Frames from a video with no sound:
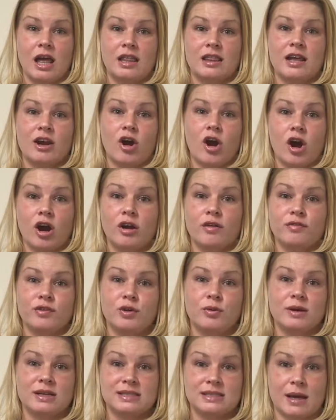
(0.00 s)
there are a
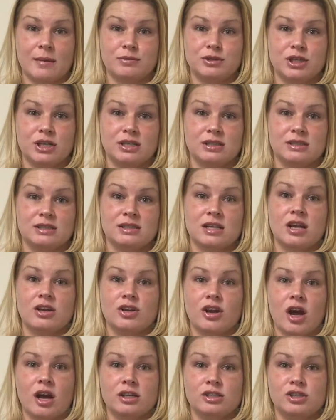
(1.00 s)
few exceptions
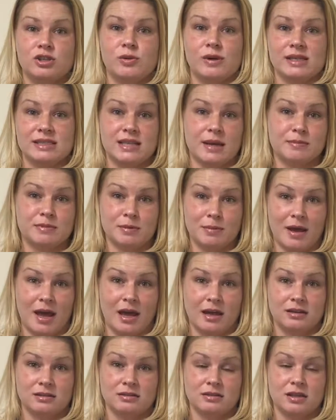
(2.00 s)
not to accept a
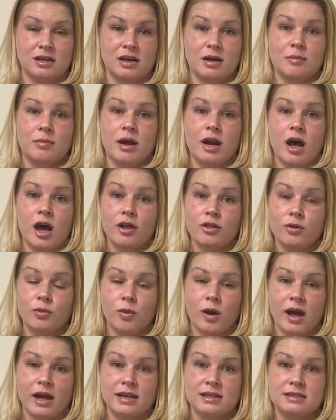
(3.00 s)
pet, but
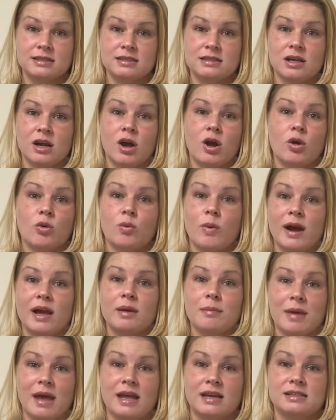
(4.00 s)
otherwise
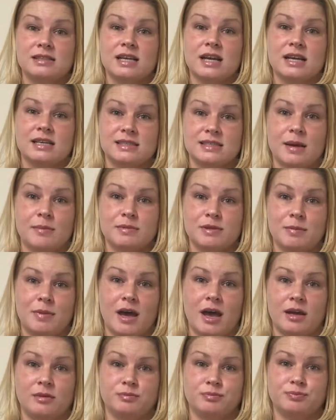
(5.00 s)
recommend accept a
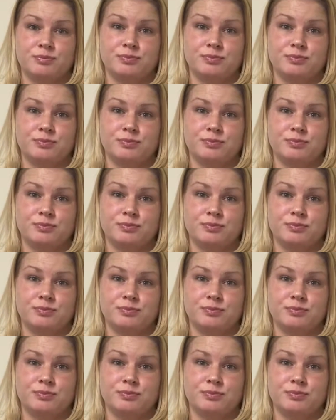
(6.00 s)
pet.